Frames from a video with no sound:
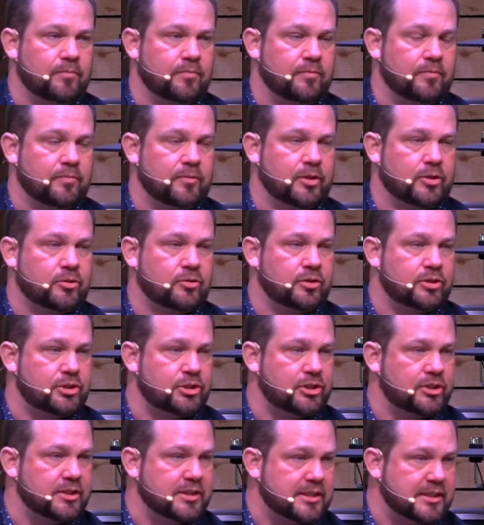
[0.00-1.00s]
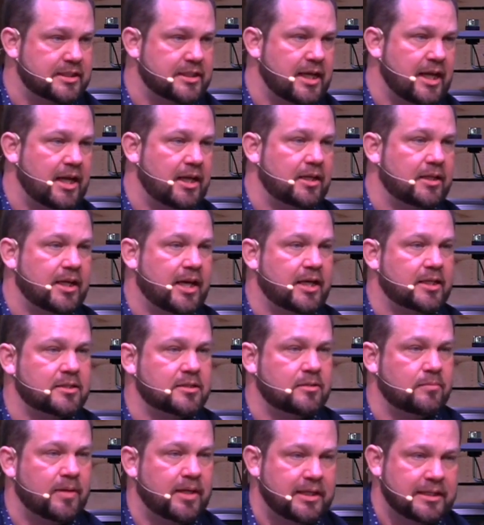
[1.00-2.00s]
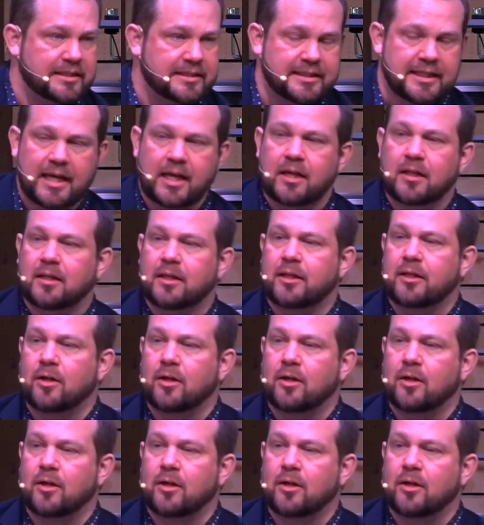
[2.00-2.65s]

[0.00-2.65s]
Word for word: The Christian saint has to make daily,